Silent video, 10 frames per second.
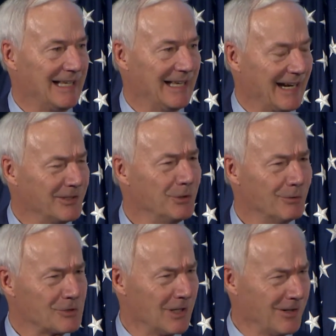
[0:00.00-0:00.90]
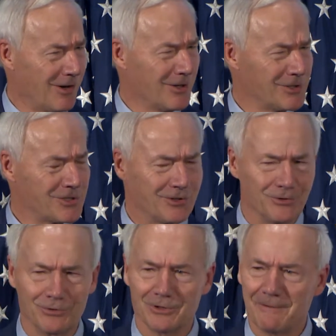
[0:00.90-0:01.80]
and I knew it was a large
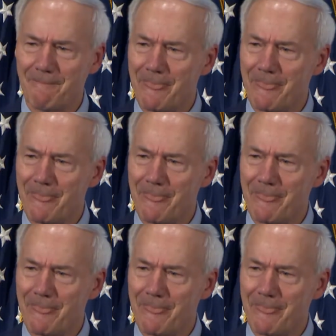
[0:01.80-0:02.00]
school,